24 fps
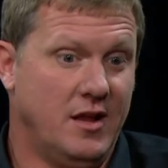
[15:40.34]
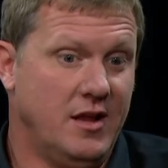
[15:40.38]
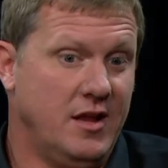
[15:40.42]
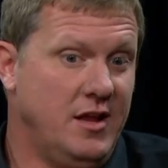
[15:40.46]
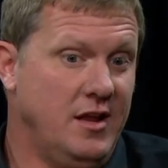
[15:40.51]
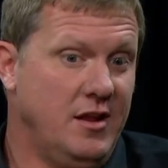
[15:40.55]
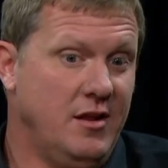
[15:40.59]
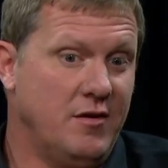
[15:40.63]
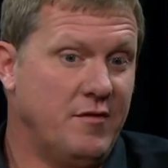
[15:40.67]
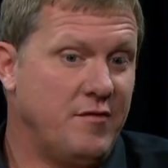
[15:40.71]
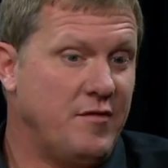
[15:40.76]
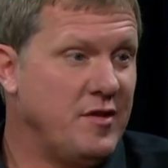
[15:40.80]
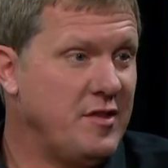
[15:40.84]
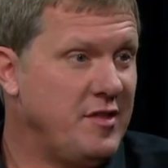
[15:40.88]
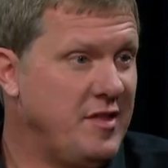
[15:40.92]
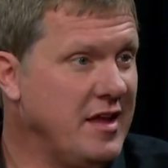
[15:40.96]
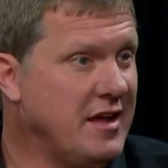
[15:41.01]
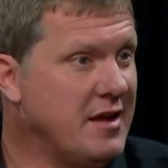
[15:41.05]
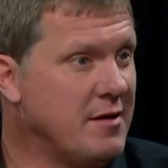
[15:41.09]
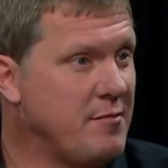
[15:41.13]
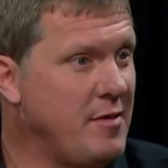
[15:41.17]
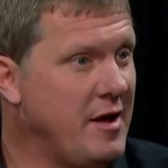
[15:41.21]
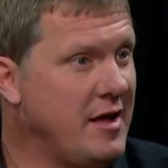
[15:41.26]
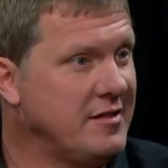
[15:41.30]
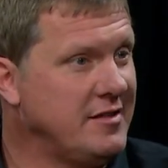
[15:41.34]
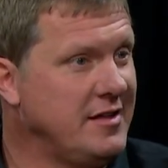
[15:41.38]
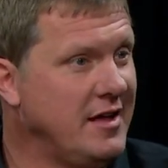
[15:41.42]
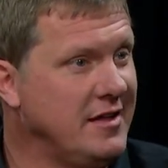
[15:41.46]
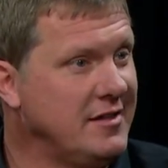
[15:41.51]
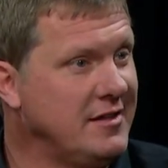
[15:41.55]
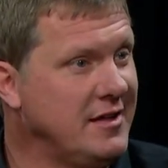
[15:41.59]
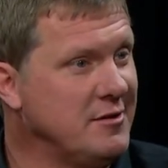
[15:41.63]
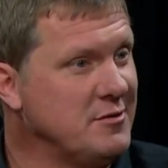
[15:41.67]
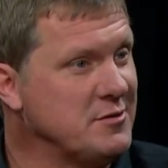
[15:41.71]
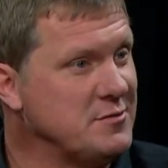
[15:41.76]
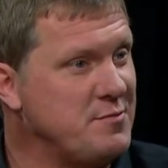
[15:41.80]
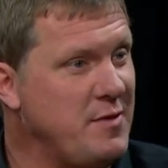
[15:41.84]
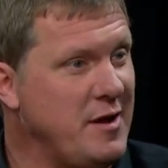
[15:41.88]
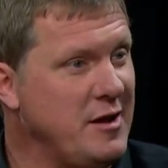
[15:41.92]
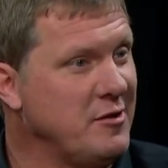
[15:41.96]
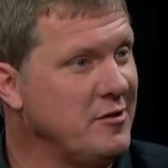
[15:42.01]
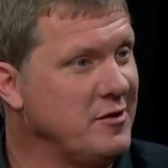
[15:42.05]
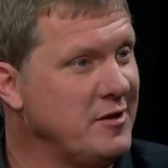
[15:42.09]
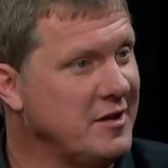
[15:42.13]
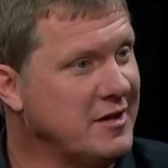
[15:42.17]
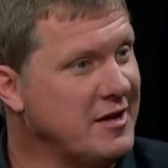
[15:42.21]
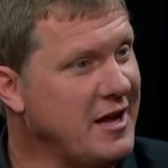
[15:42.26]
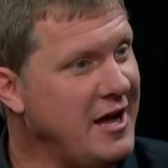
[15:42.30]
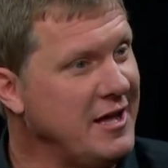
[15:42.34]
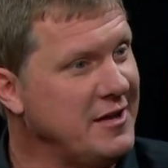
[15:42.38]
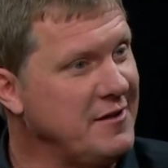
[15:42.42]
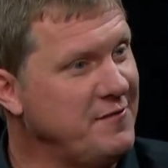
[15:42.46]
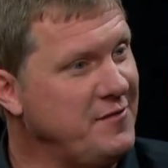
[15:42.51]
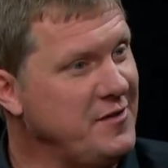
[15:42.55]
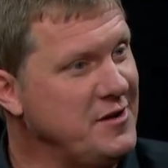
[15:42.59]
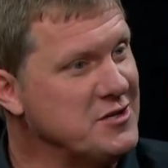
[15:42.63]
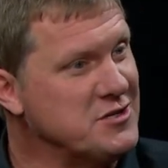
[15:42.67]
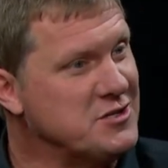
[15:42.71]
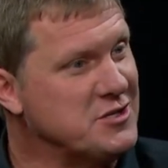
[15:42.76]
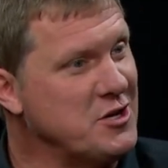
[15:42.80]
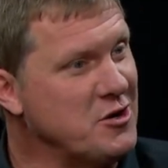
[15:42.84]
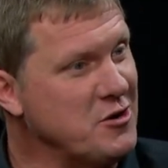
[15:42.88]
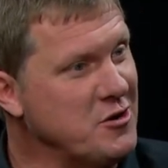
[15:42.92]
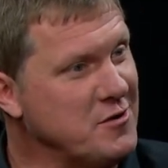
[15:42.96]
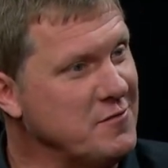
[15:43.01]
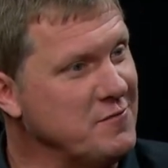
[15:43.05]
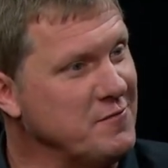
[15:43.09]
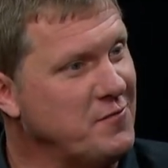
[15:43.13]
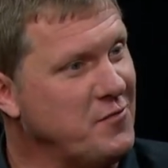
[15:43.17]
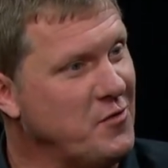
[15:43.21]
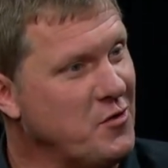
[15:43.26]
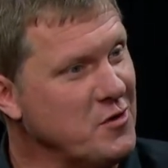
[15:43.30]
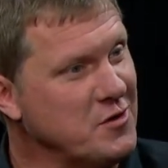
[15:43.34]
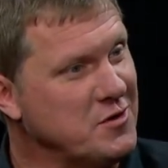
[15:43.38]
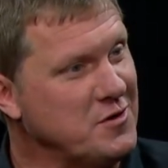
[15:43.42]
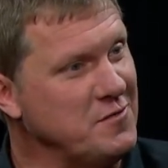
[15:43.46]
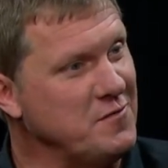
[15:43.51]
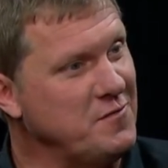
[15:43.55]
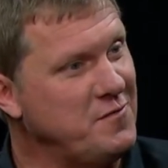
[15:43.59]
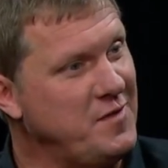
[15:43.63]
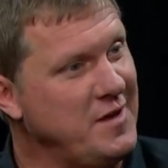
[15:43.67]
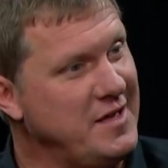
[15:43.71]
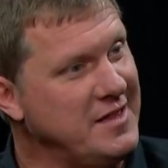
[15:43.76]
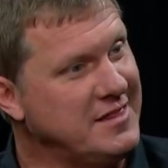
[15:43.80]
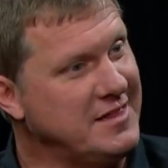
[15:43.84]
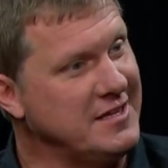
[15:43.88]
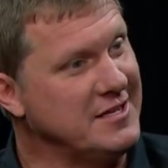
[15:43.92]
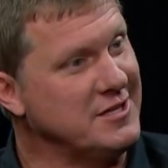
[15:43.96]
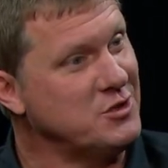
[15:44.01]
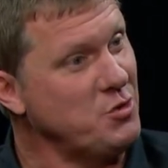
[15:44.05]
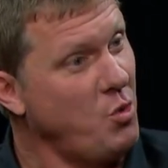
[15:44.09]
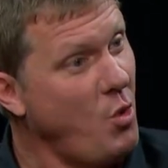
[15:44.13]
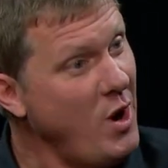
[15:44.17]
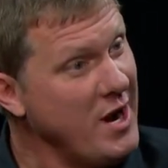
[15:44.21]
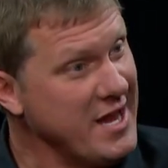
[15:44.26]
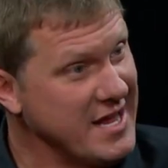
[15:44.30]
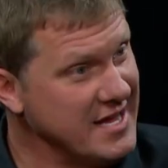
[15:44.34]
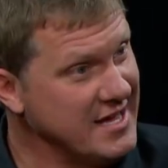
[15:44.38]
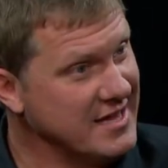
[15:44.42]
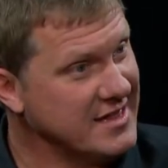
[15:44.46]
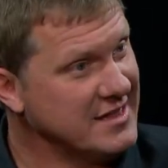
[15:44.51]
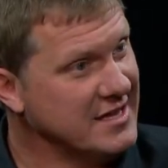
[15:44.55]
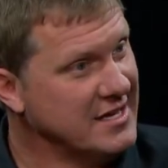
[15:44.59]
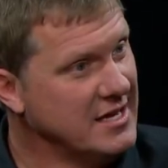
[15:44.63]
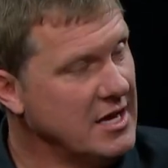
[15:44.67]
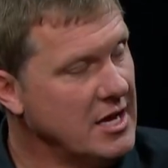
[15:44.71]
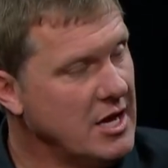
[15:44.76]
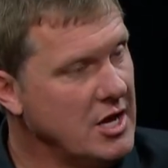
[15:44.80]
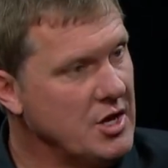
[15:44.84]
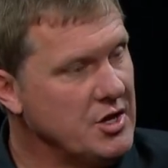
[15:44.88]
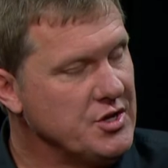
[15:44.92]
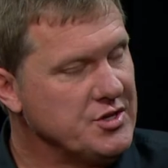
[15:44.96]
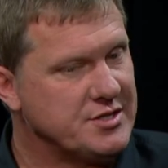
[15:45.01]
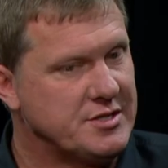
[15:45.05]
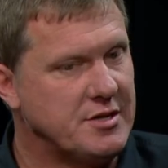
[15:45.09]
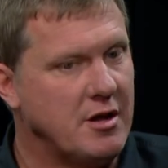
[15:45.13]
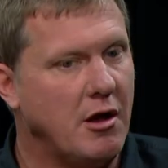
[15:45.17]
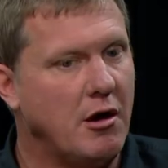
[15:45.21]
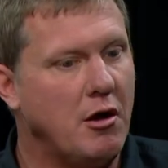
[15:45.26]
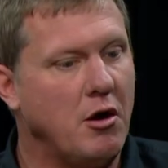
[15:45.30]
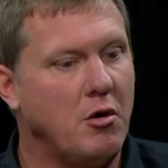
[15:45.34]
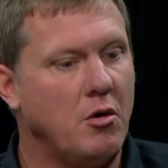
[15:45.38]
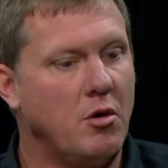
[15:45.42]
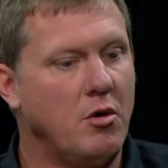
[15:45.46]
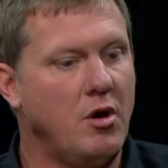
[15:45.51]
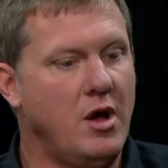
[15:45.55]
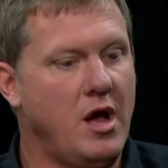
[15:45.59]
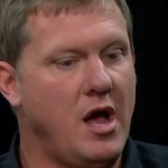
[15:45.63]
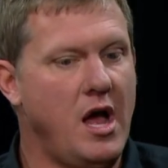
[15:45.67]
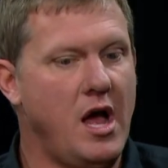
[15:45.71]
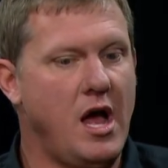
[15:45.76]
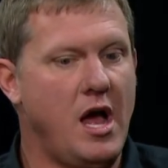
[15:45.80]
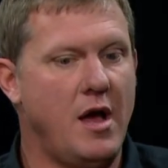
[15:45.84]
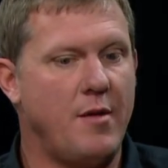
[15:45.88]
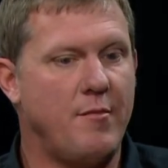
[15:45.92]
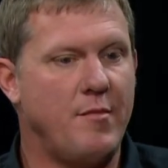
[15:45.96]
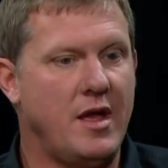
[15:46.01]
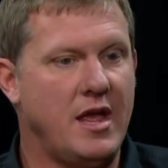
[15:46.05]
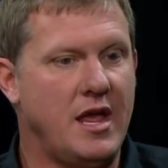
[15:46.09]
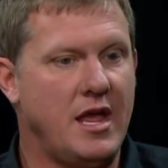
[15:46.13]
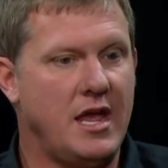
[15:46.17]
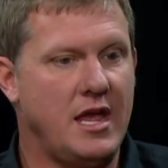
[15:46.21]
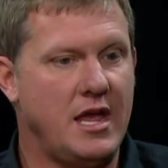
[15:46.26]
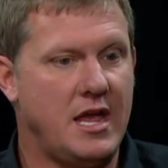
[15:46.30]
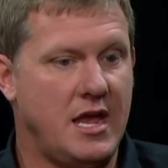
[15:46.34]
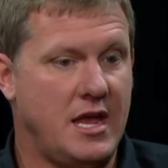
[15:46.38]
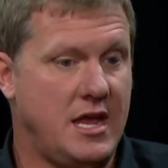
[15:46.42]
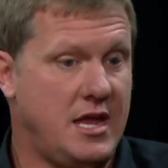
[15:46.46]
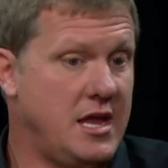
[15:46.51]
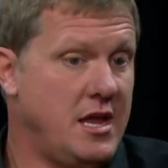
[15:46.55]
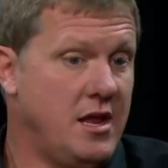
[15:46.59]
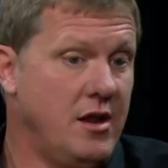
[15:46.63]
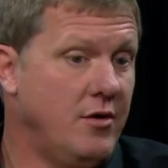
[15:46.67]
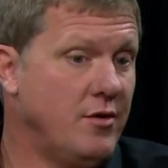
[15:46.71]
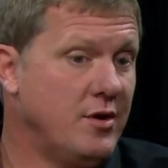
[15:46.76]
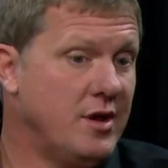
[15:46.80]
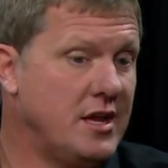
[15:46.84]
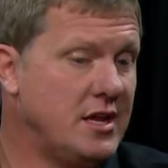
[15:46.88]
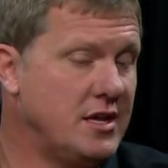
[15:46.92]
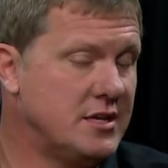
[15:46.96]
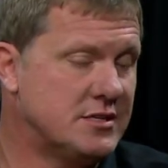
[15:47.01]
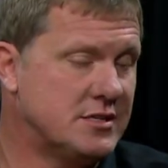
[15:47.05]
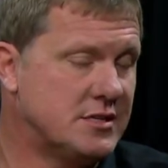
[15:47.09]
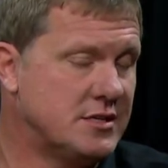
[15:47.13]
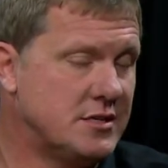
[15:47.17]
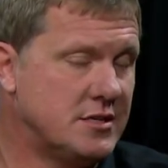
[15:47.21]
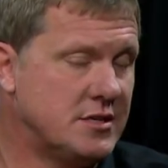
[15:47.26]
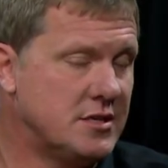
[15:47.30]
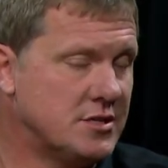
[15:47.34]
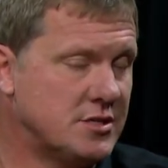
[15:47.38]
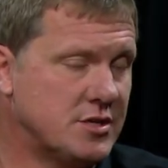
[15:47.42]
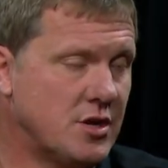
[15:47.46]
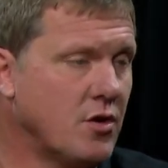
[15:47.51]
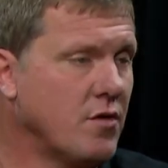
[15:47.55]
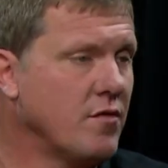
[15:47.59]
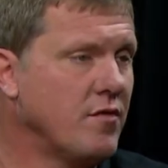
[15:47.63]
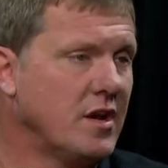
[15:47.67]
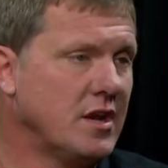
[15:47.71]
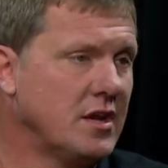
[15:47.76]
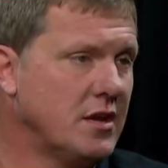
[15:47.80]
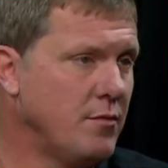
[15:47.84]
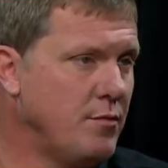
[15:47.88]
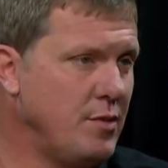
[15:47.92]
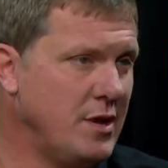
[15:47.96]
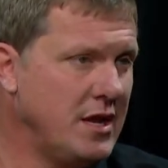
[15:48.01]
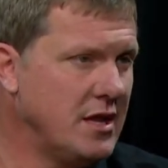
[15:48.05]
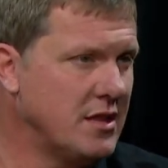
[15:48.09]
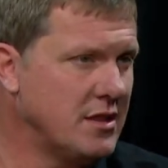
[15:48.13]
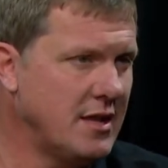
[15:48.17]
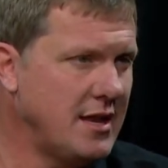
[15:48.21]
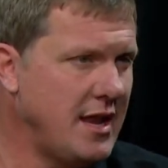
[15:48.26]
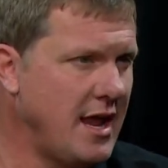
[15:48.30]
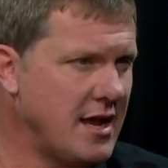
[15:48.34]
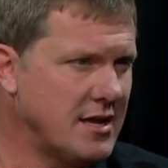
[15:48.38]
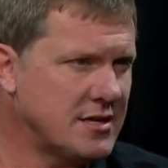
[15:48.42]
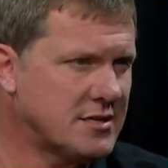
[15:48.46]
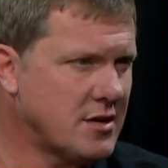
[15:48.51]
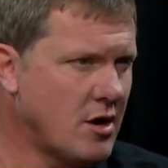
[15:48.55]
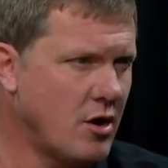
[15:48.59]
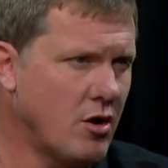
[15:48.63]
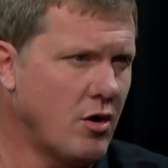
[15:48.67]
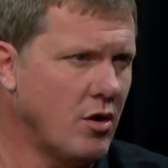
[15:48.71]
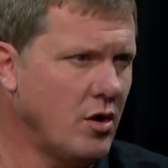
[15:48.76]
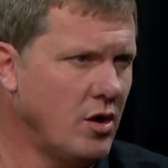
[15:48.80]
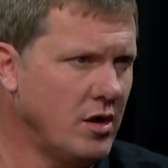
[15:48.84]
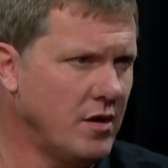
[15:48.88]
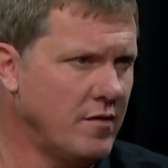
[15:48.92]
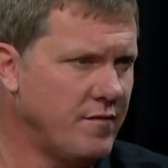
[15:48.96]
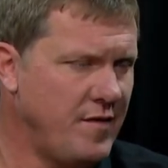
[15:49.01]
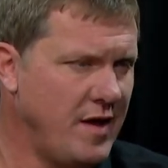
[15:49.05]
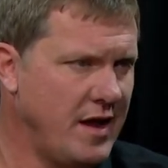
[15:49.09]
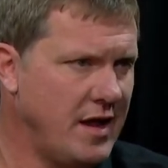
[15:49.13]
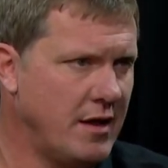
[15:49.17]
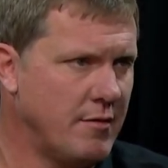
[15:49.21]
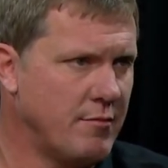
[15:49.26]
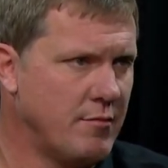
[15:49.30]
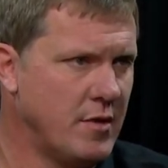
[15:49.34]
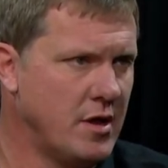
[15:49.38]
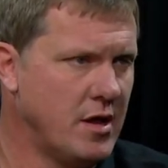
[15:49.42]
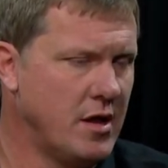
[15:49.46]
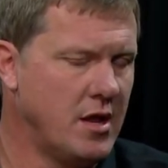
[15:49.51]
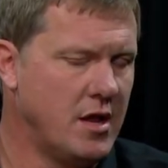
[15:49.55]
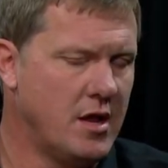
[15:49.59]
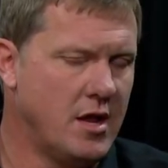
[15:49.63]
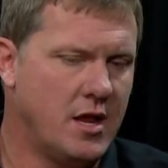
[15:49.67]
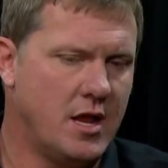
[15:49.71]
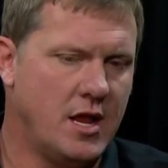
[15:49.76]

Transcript: you know, if you think about that, that was better than the guy that finished third and fourth and fifth and 20th. Right. So, um, he, you know he's deserving to be in the NASCAR Hall of Fame. Absolutely.